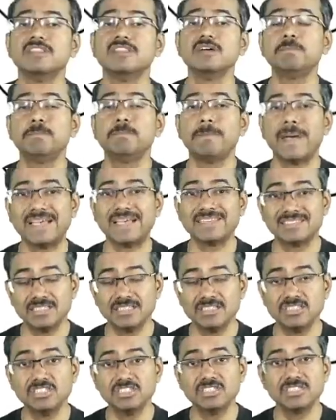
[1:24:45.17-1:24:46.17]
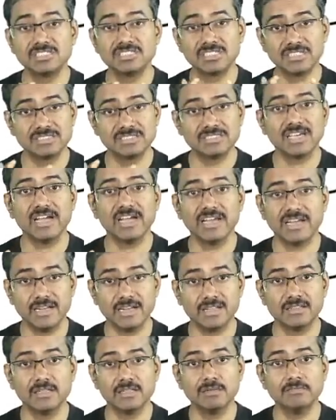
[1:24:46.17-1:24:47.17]
the passengers
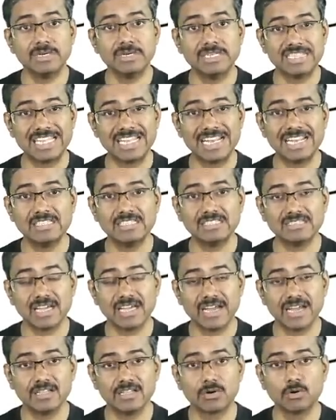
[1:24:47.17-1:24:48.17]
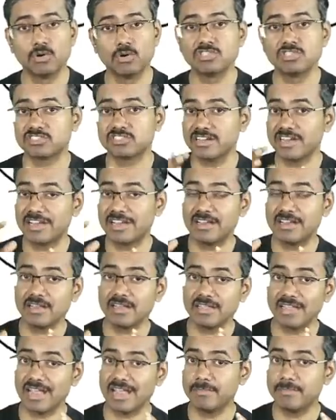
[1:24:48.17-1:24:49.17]
inside, the material inside the goods
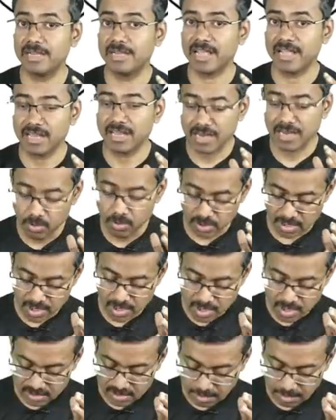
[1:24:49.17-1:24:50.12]
train can be taken out.